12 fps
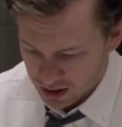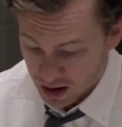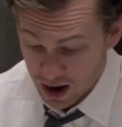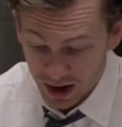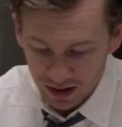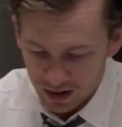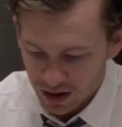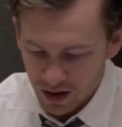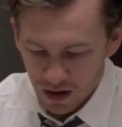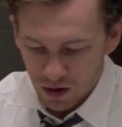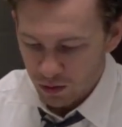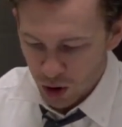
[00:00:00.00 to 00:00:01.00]
Ha!
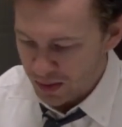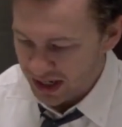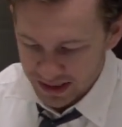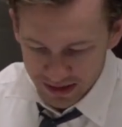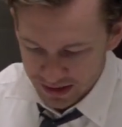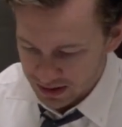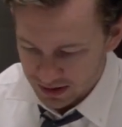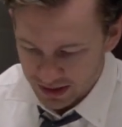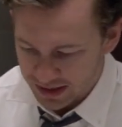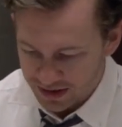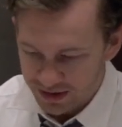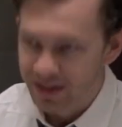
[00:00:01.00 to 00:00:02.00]
robots,
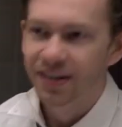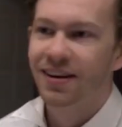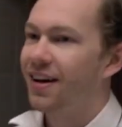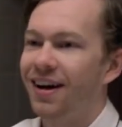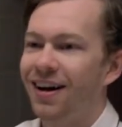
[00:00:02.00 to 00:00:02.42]
lasers.